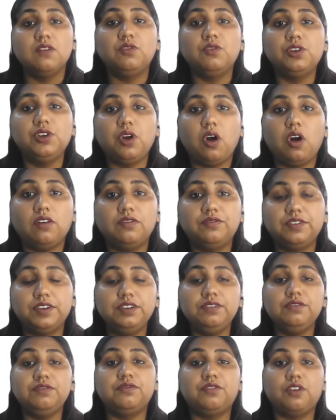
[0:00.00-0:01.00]
would
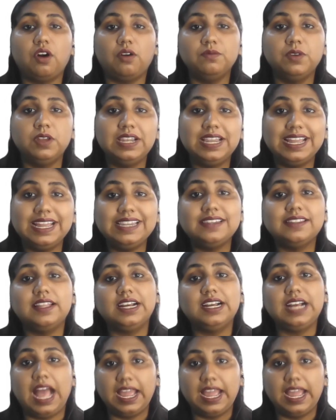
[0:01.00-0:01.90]
often formulate the